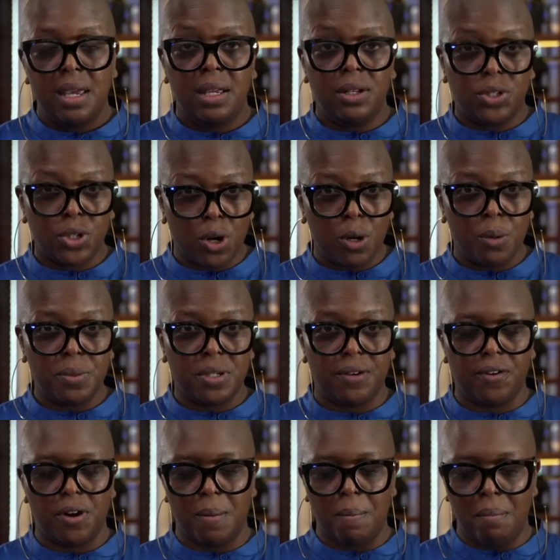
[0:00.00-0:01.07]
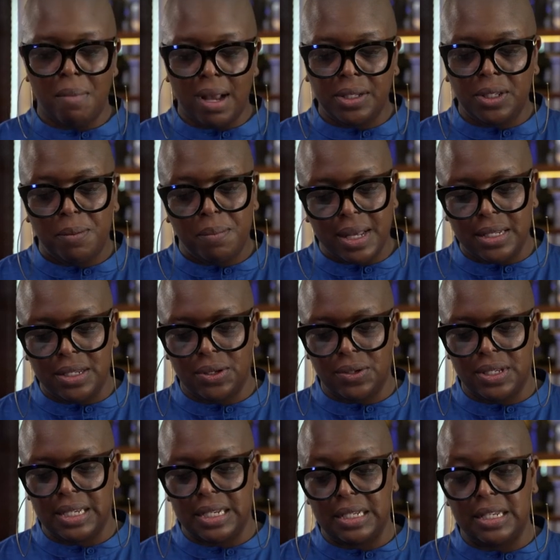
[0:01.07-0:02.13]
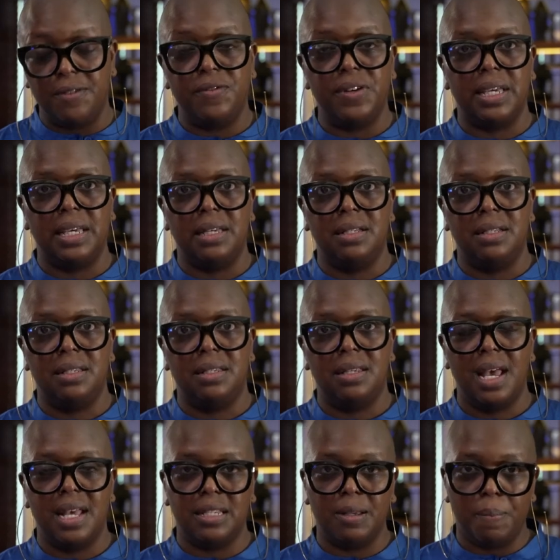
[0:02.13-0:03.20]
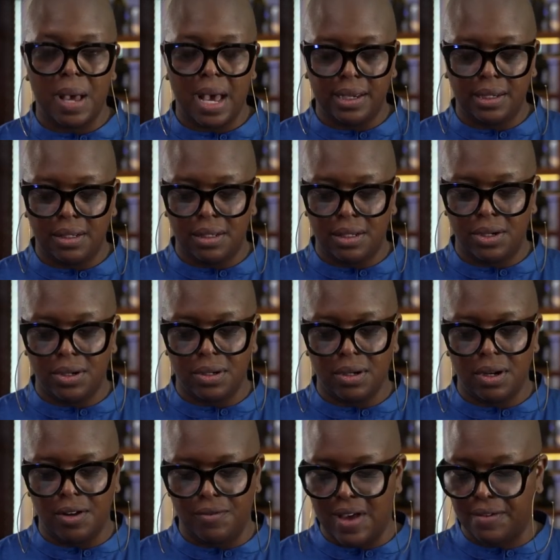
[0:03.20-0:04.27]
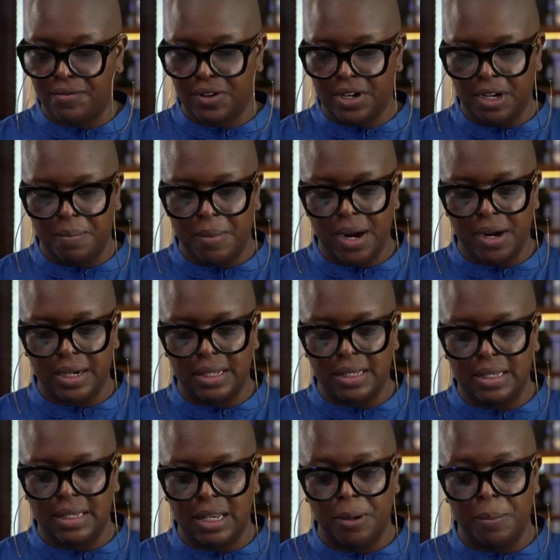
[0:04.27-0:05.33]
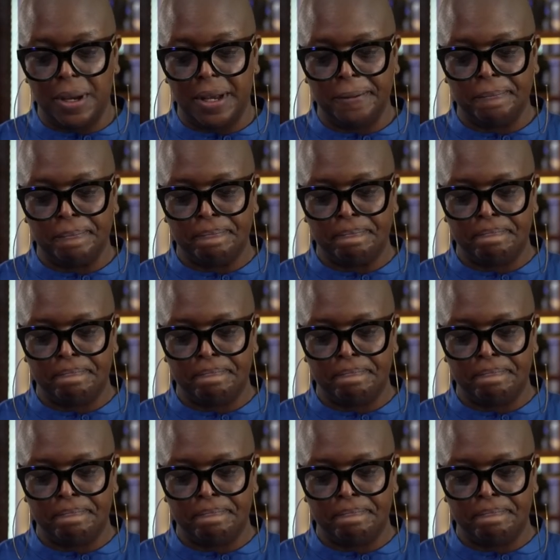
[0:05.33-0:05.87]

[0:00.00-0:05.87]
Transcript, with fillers: in terms of her monumental significance as a pioneer of African American cinema.